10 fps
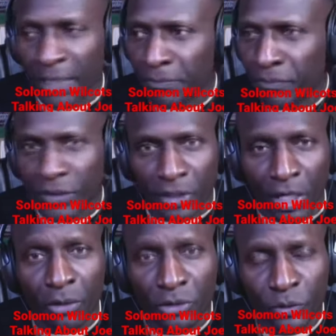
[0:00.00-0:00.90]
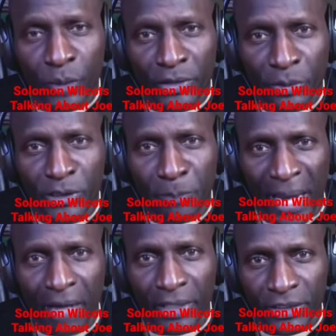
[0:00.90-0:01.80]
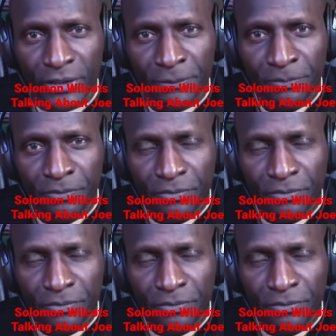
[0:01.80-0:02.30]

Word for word: um, the coach went to his parents